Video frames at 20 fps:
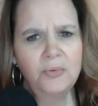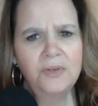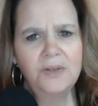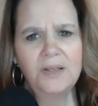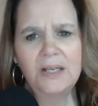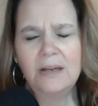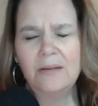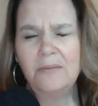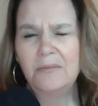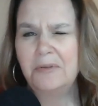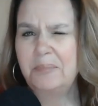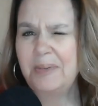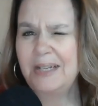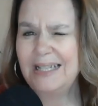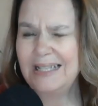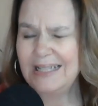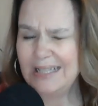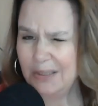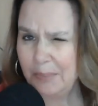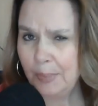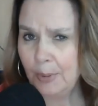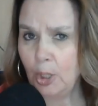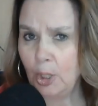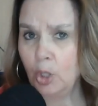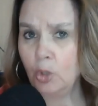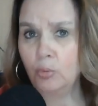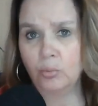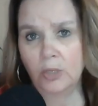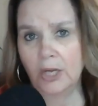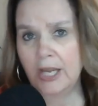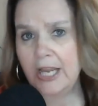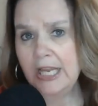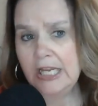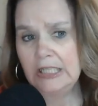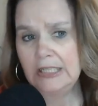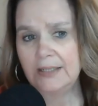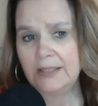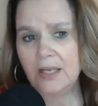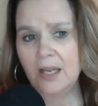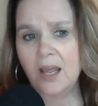would think would be simple,
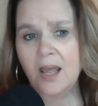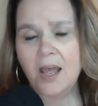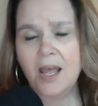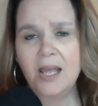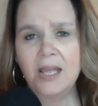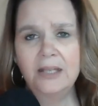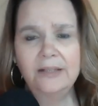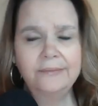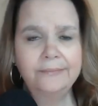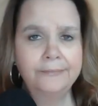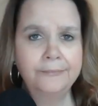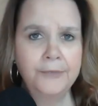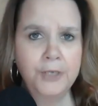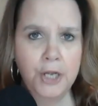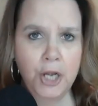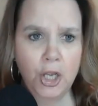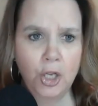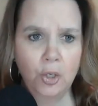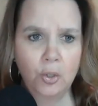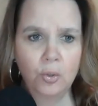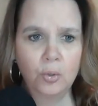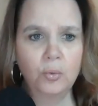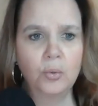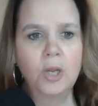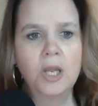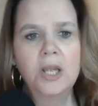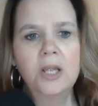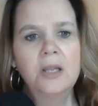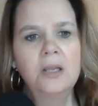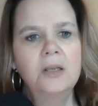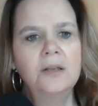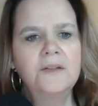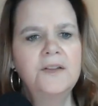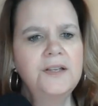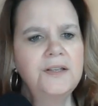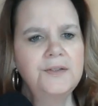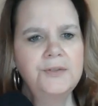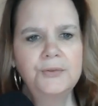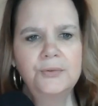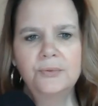right? No.
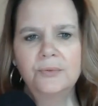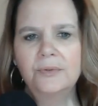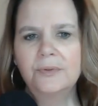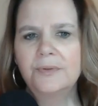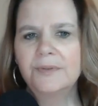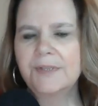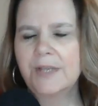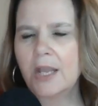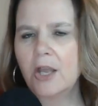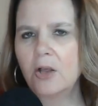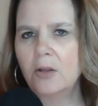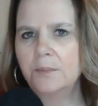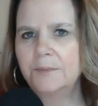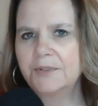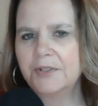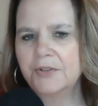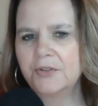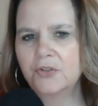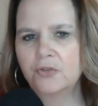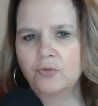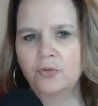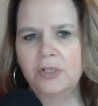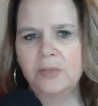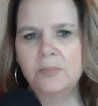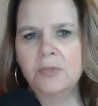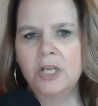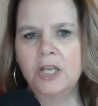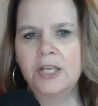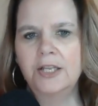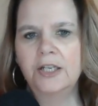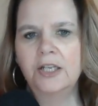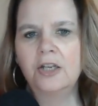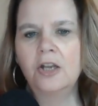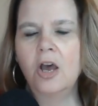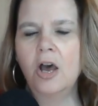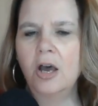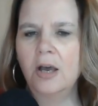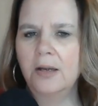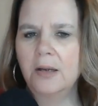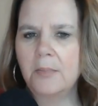These tools help to streamline and
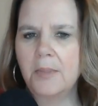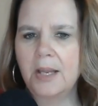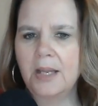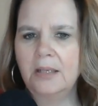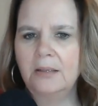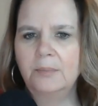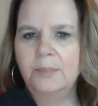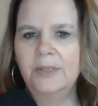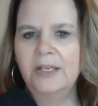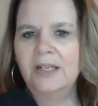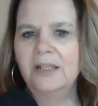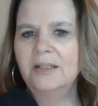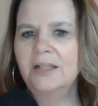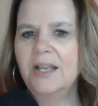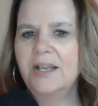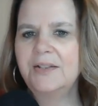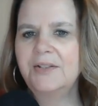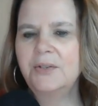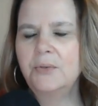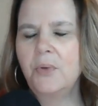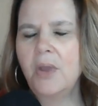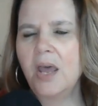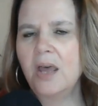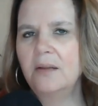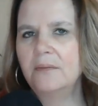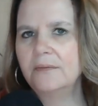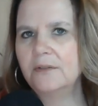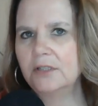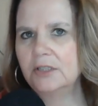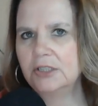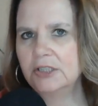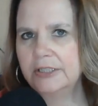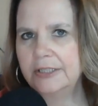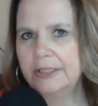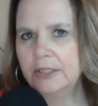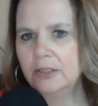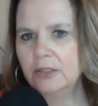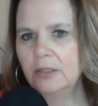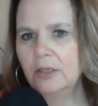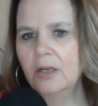automate, but unless you have
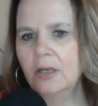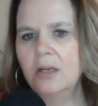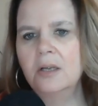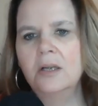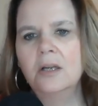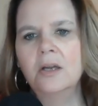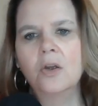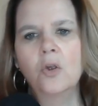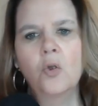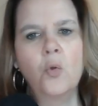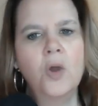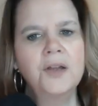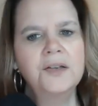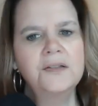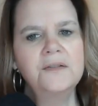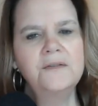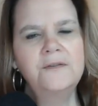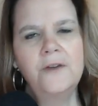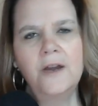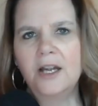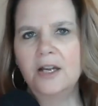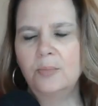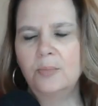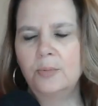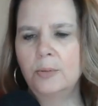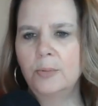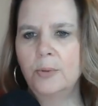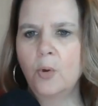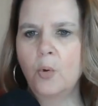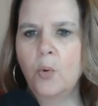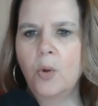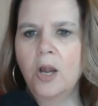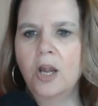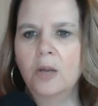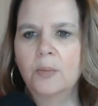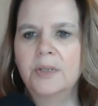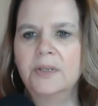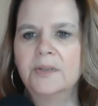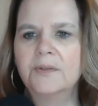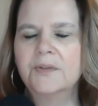clear, quantifiable
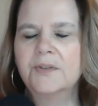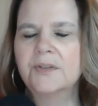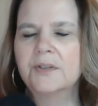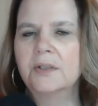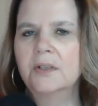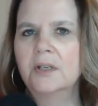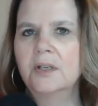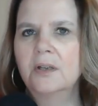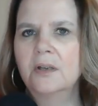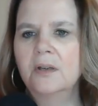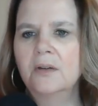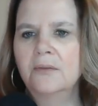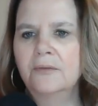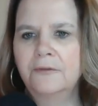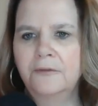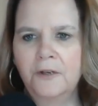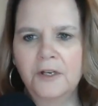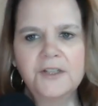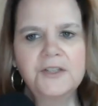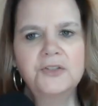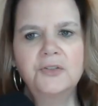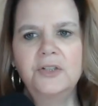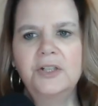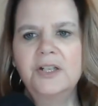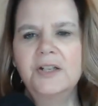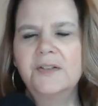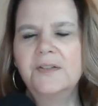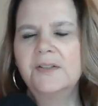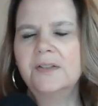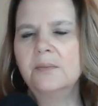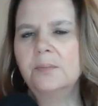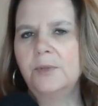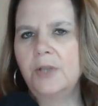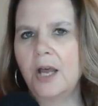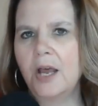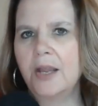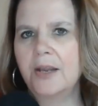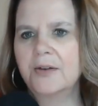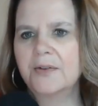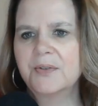requirements, frustrated
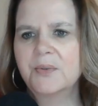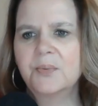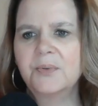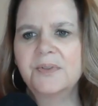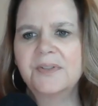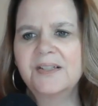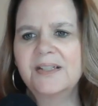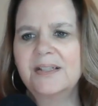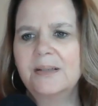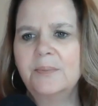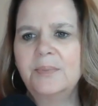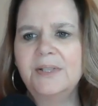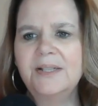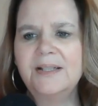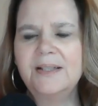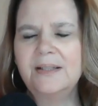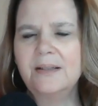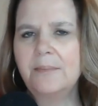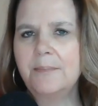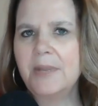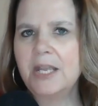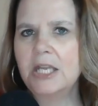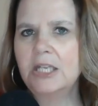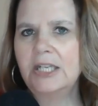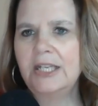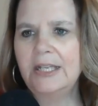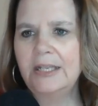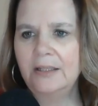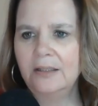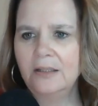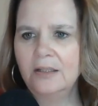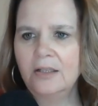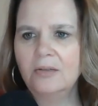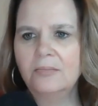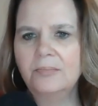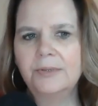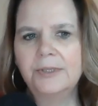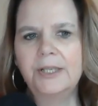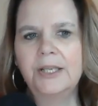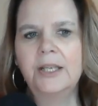suppliers will simply submit
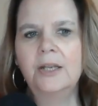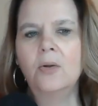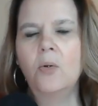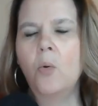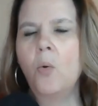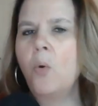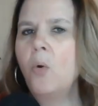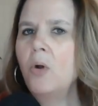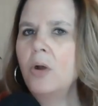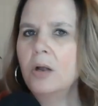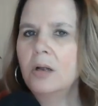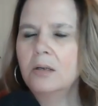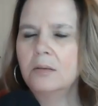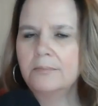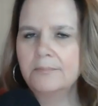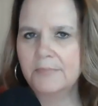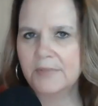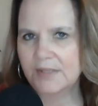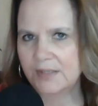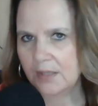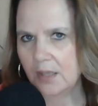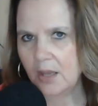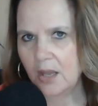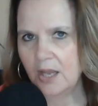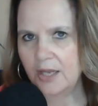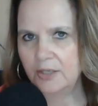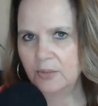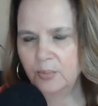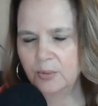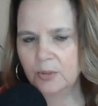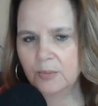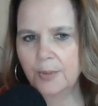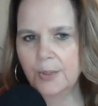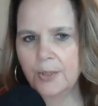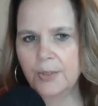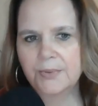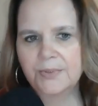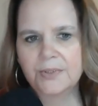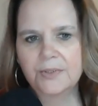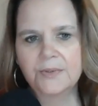incomplete or misaligned
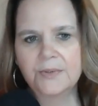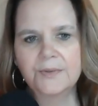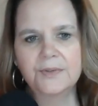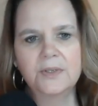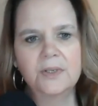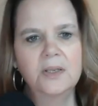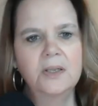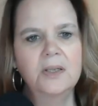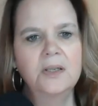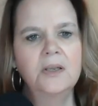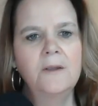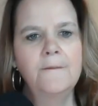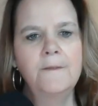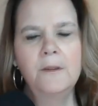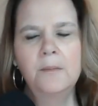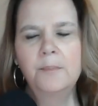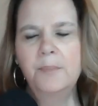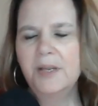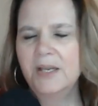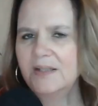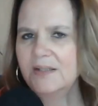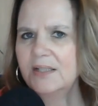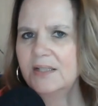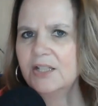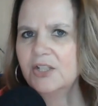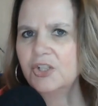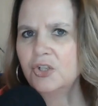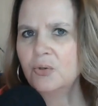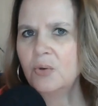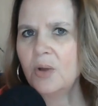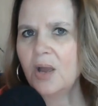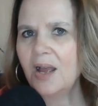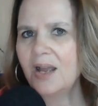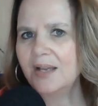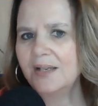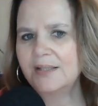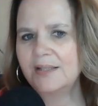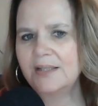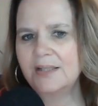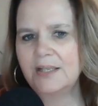proposals. The biggest issue I
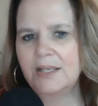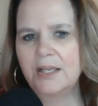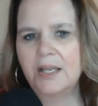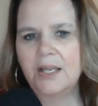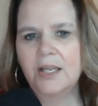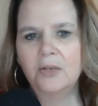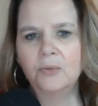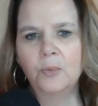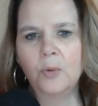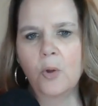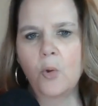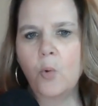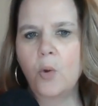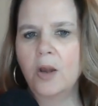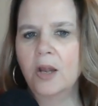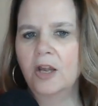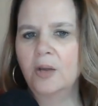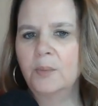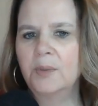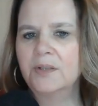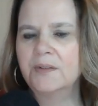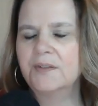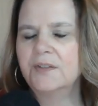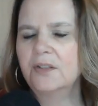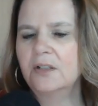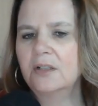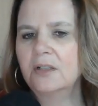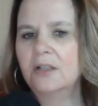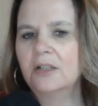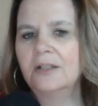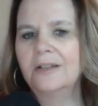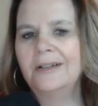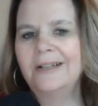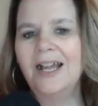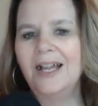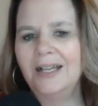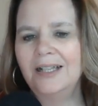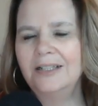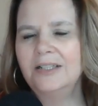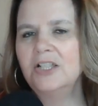see in requirements are
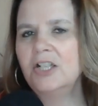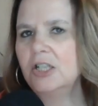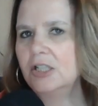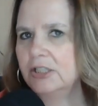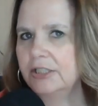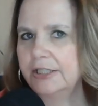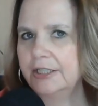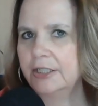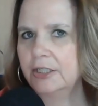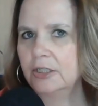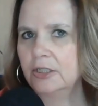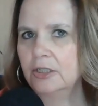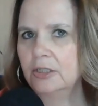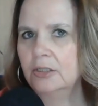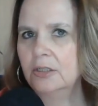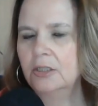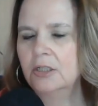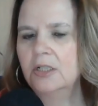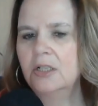unclear,